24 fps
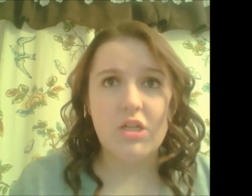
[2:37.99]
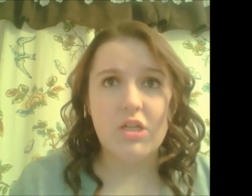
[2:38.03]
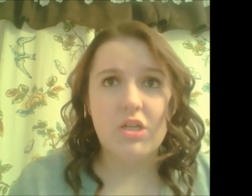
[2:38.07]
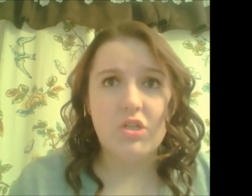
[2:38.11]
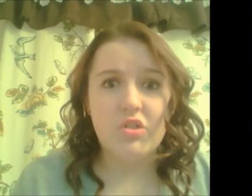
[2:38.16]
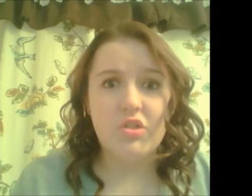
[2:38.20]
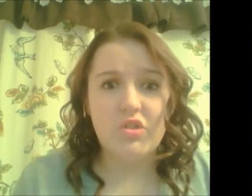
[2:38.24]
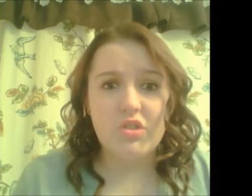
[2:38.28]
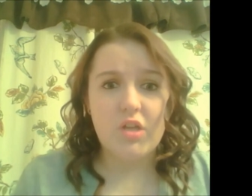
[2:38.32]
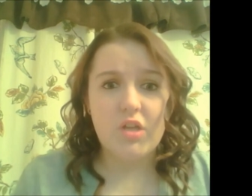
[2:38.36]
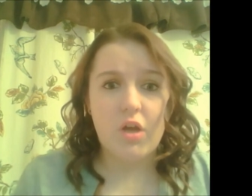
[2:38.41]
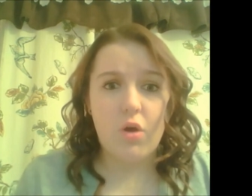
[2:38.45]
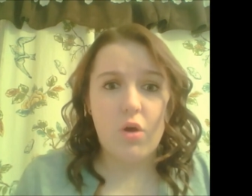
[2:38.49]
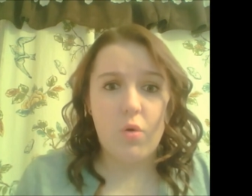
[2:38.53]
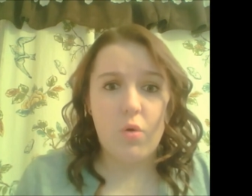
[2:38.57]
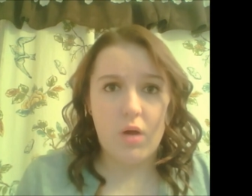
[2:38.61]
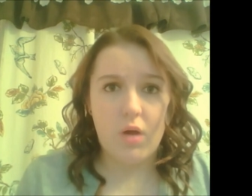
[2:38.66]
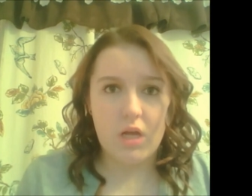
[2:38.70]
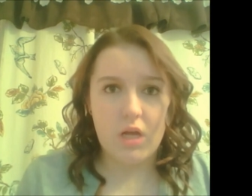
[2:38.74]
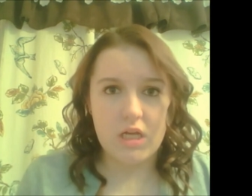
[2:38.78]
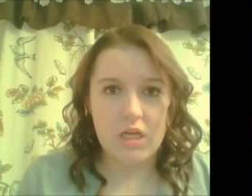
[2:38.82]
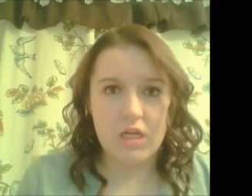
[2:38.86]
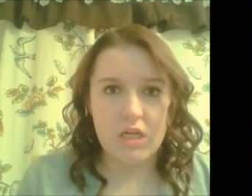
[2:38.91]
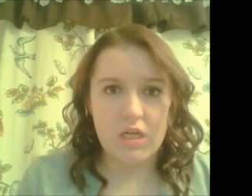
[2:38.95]

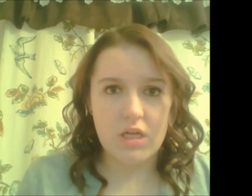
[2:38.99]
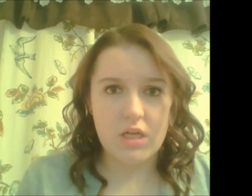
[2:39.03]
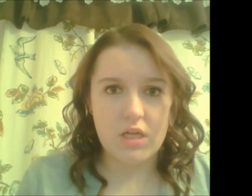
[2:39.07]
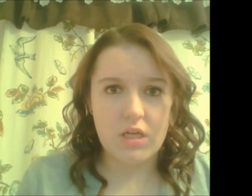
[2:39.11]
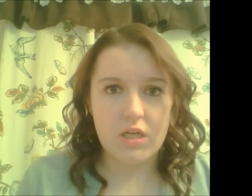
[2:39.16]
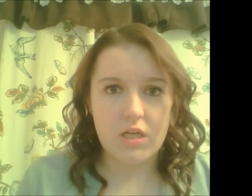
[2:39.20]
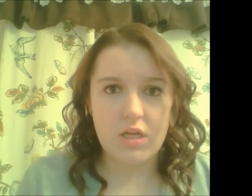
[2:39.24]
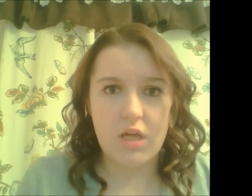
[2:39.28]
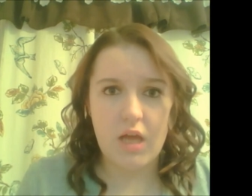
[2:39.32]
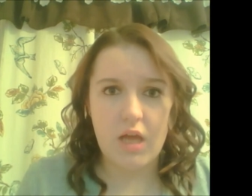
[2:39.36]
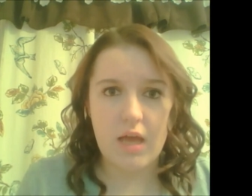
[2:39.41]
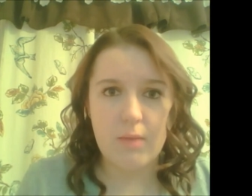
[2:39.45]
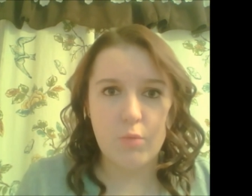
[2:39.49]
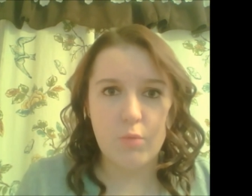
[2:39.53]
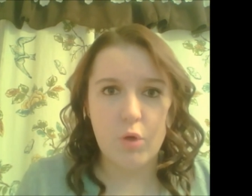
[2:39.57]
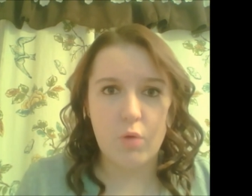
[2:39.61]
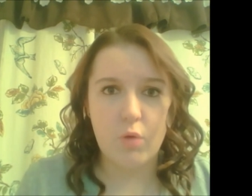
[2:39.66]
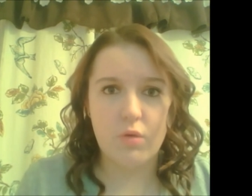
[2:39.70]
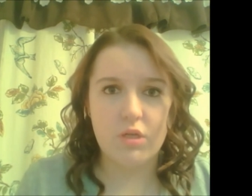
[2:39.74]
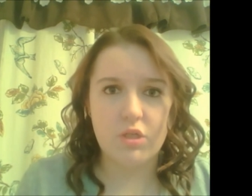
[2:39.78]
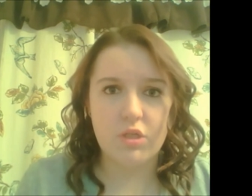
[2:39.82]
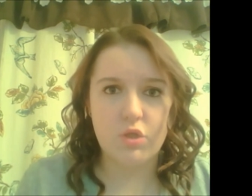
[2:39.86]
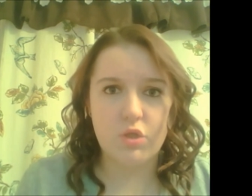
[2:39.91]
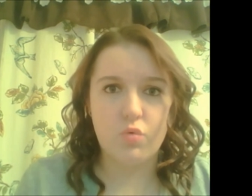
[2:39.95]
So I'm
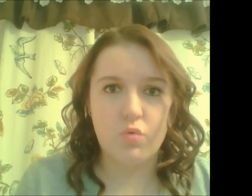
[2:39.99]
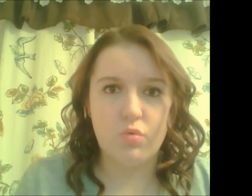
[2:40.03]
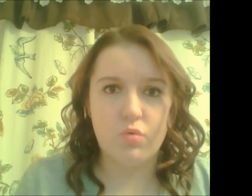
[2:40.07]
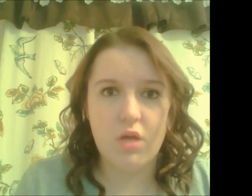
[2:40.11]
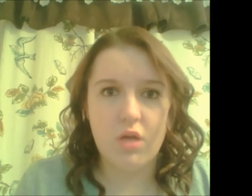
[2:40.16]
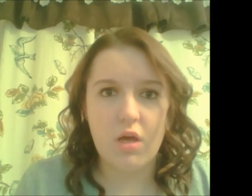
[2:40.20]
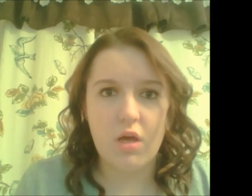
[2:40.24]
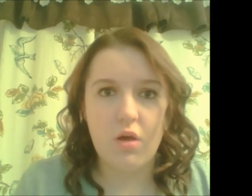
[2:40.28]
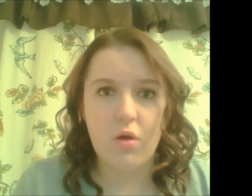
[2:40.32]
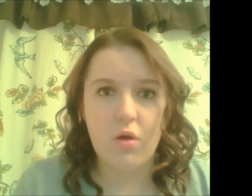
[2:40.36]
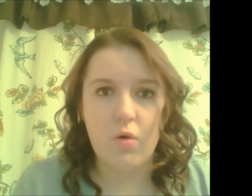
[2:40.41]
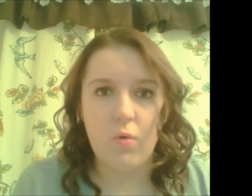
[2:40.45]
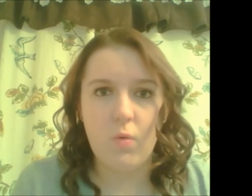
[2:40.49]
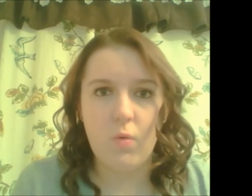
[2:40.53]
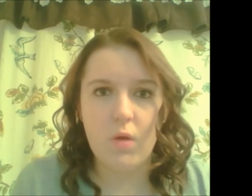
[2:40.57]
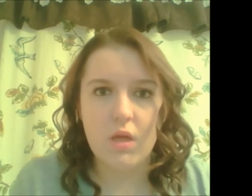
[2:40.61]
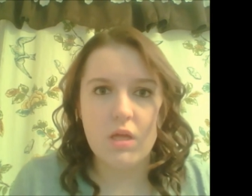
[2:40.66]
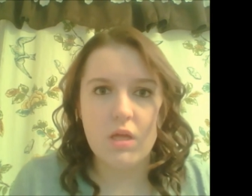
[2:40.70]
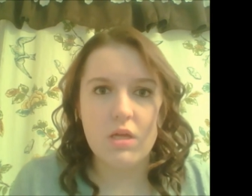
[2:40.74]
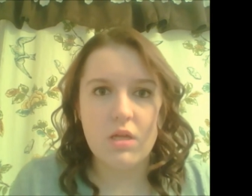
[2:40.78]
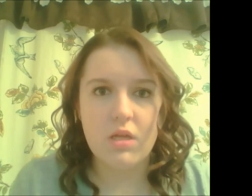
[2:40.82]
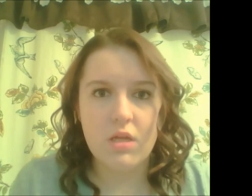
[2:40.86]
going to go